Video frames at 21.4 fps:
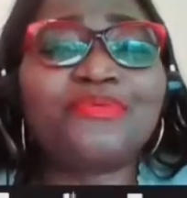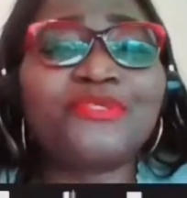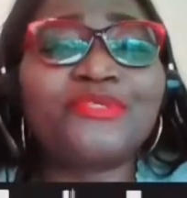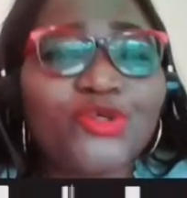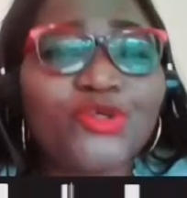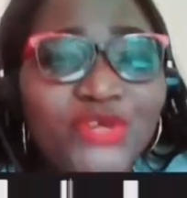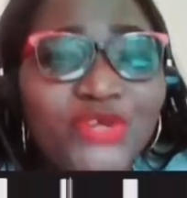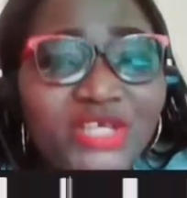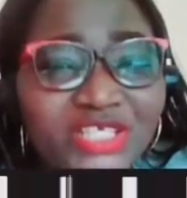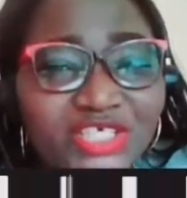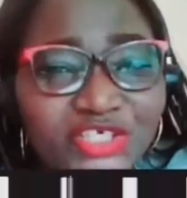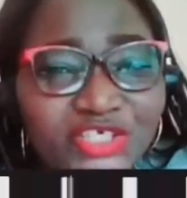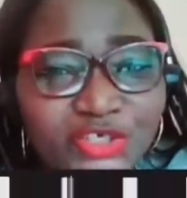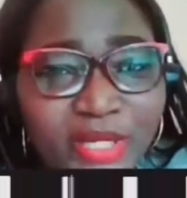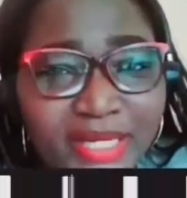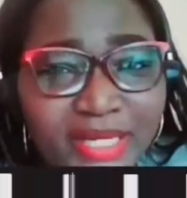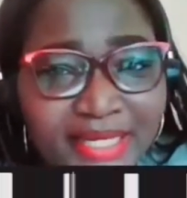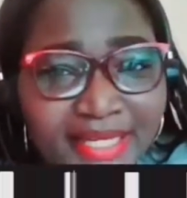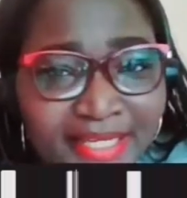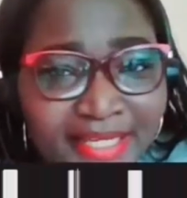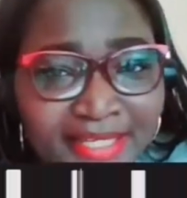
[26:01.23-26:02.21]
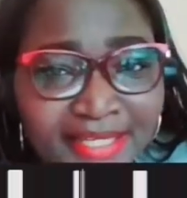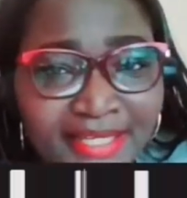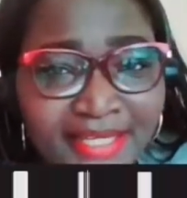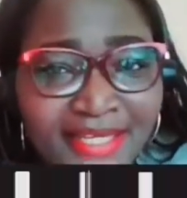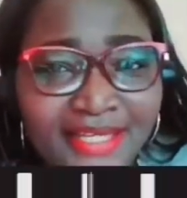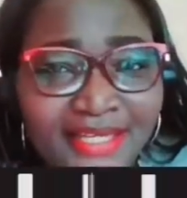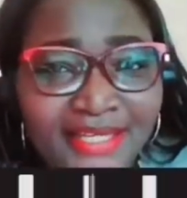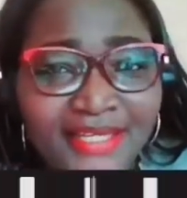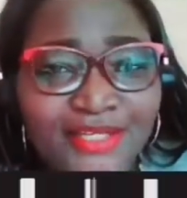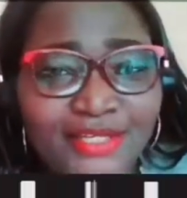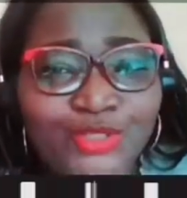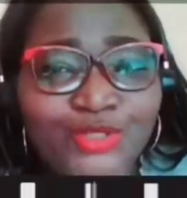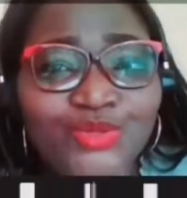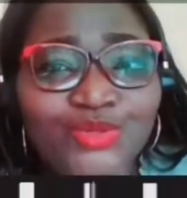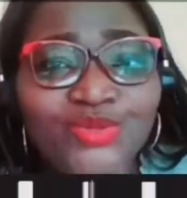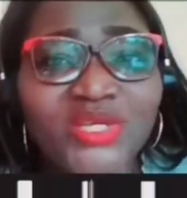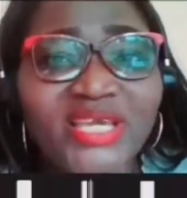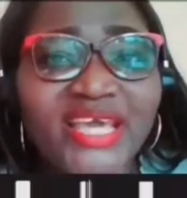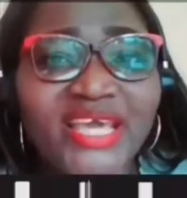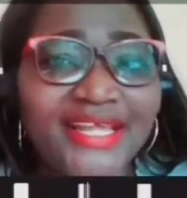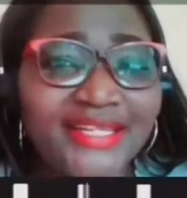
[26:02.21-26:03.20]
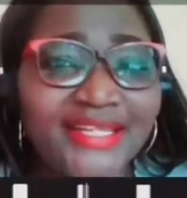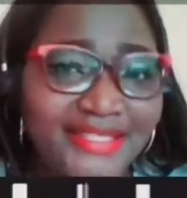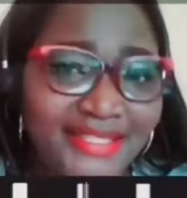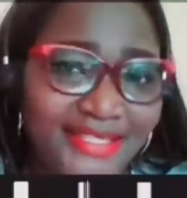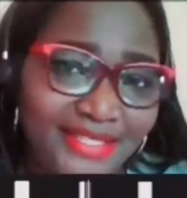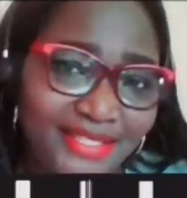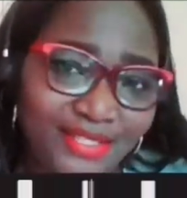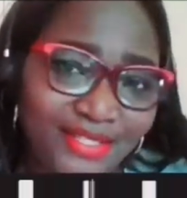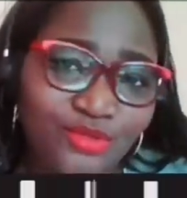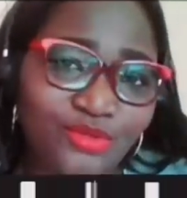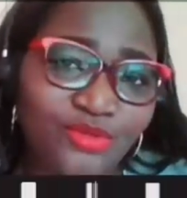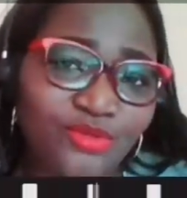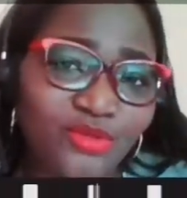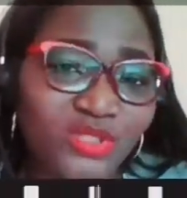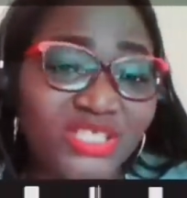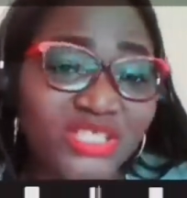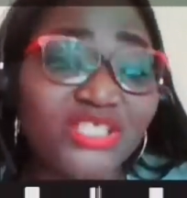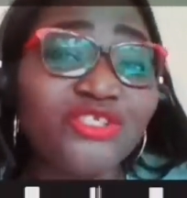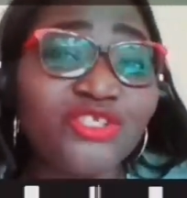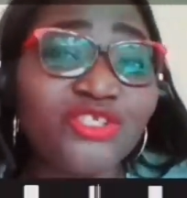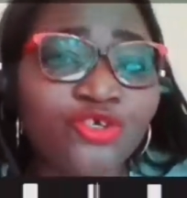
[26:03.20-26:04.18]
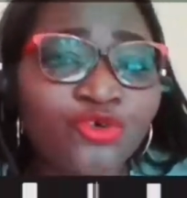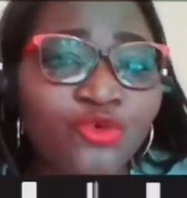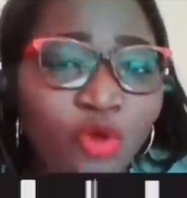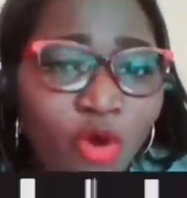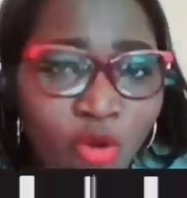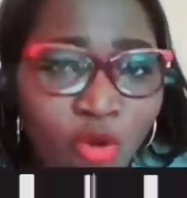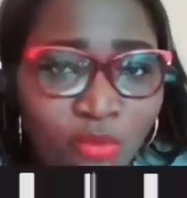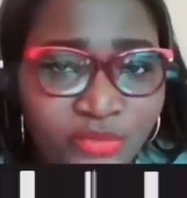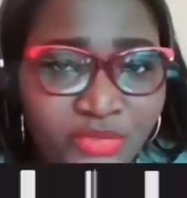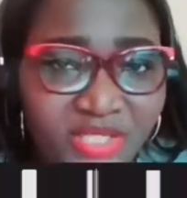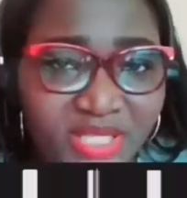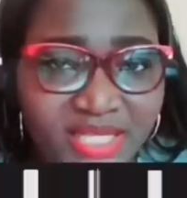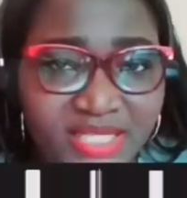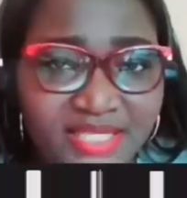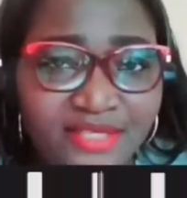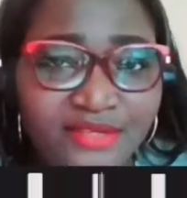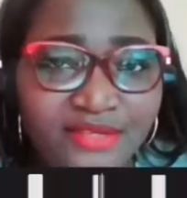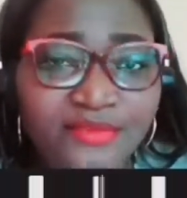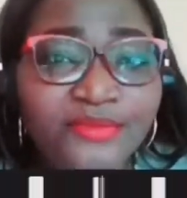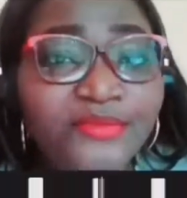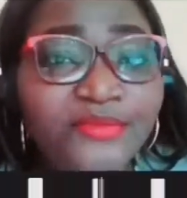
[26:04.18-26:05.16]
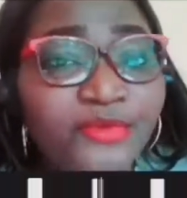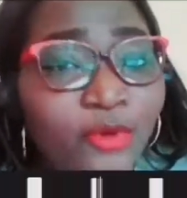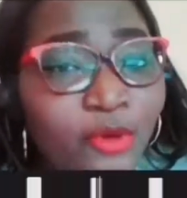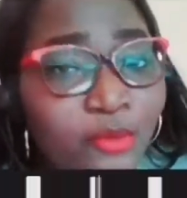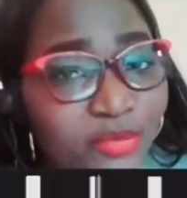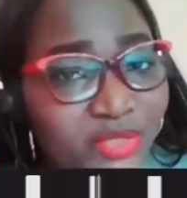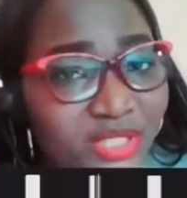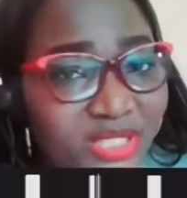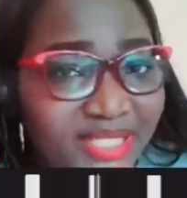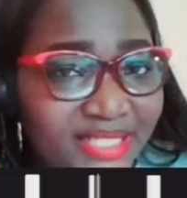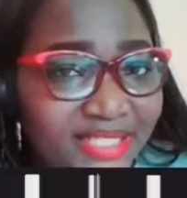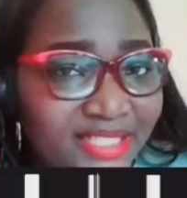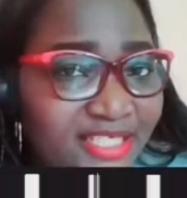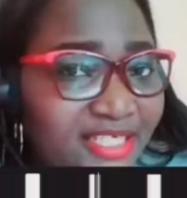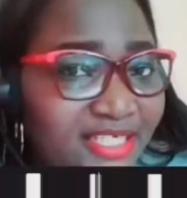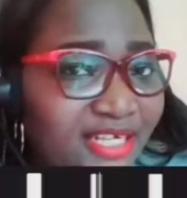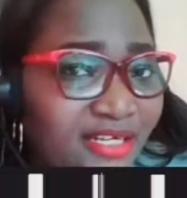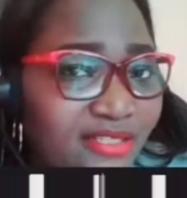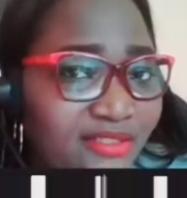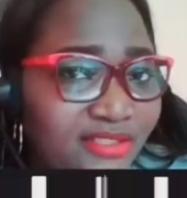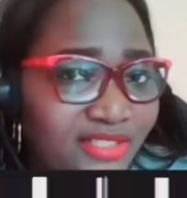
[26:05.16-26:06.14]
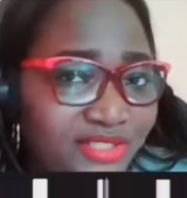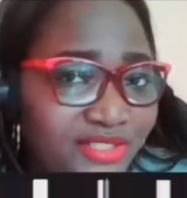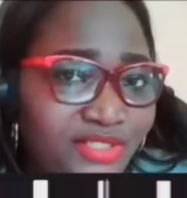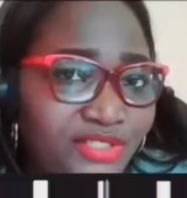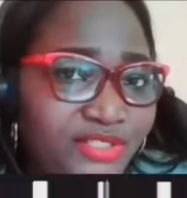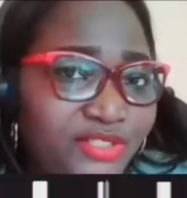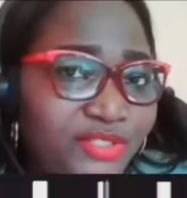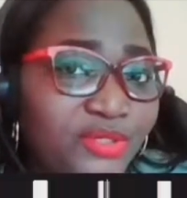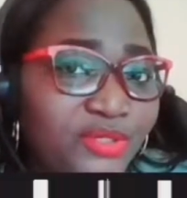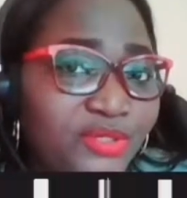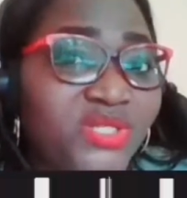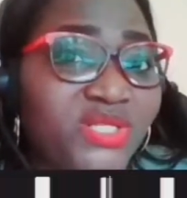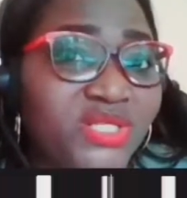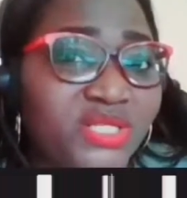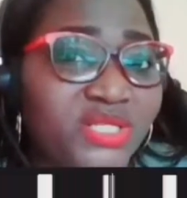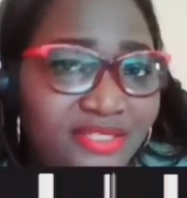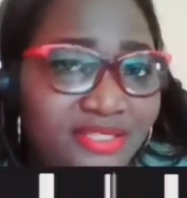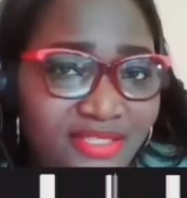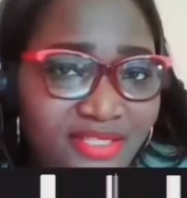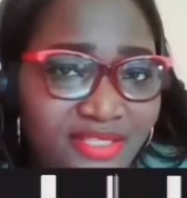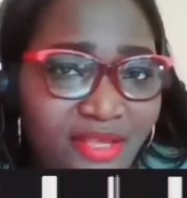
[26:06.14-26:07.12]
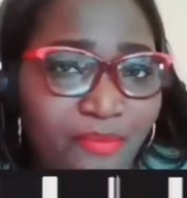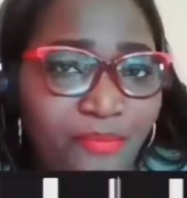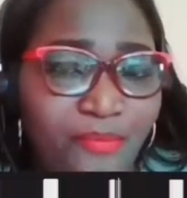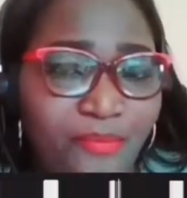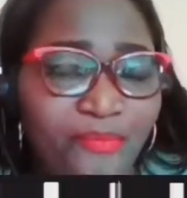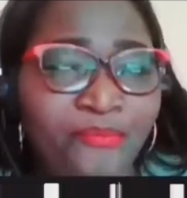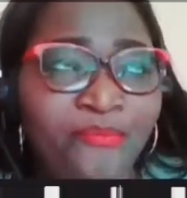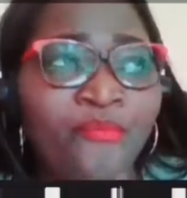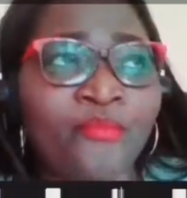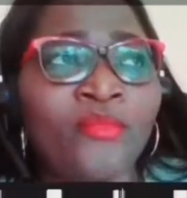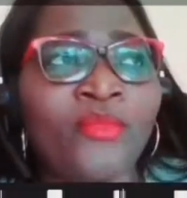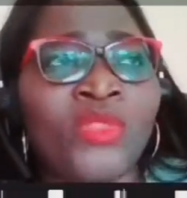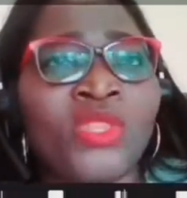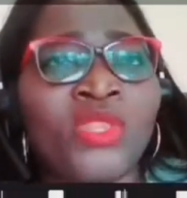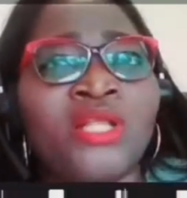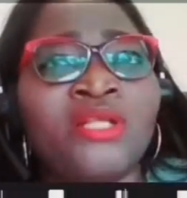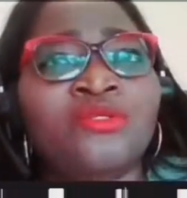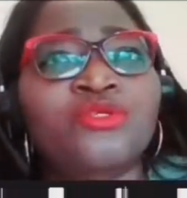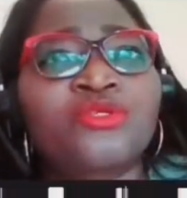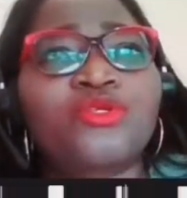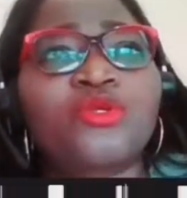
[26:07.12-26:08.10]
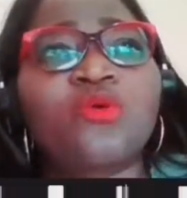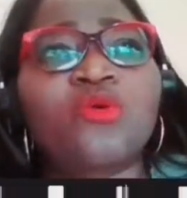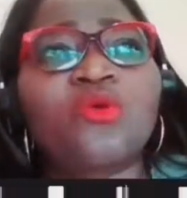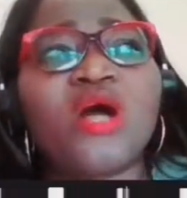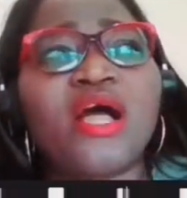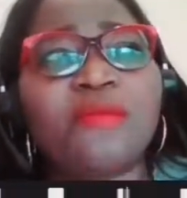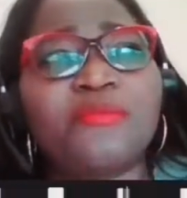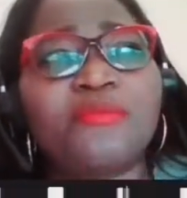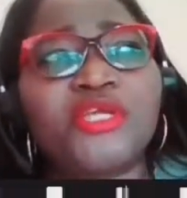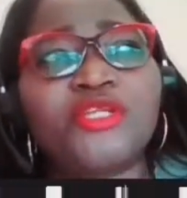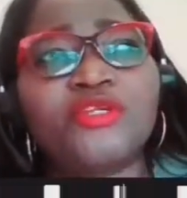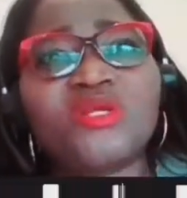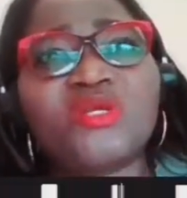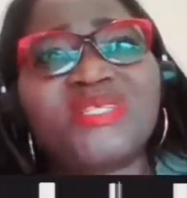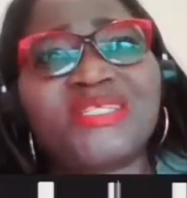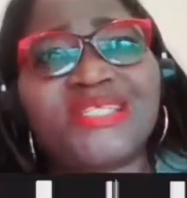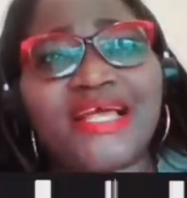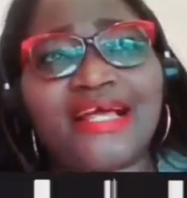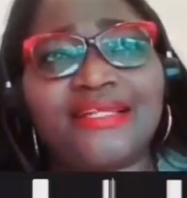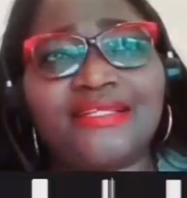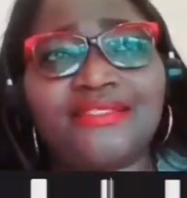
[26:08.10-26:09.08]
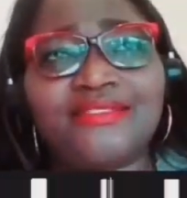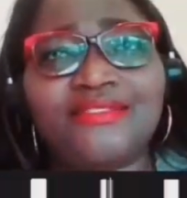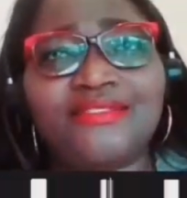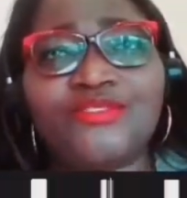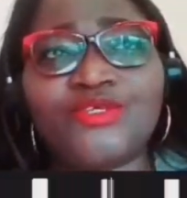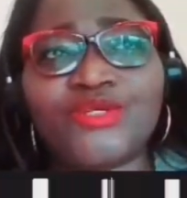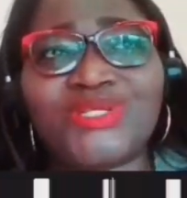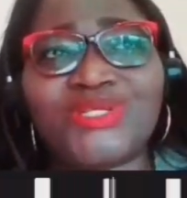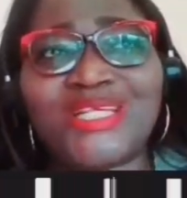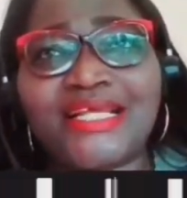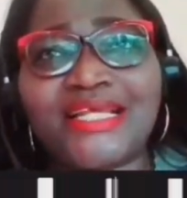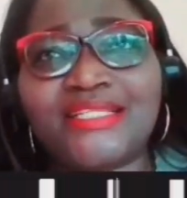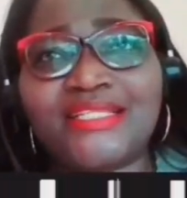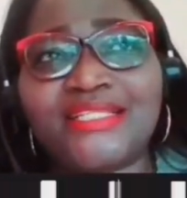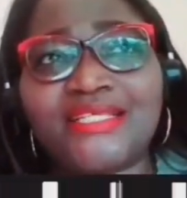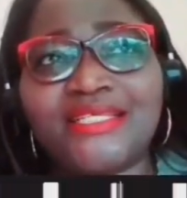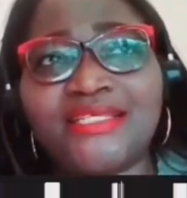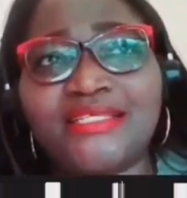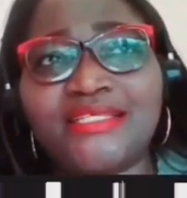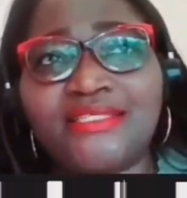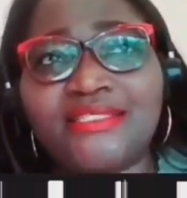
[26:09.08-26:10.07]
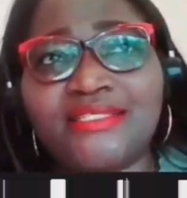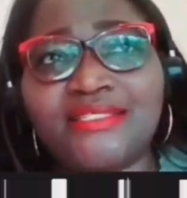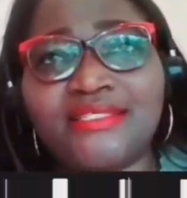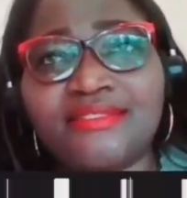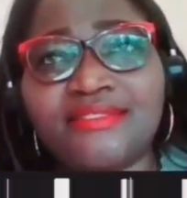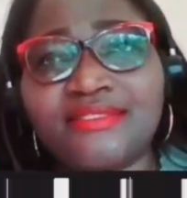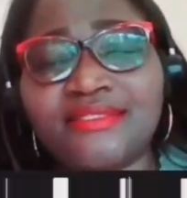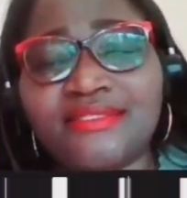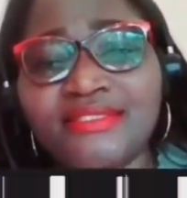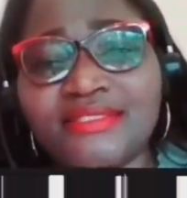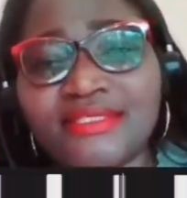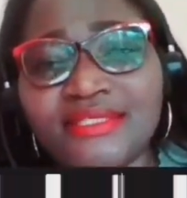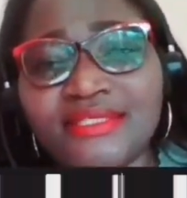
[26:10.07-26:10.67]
we keep doing training to get the new updates from the clinical decision system. So I mean those are the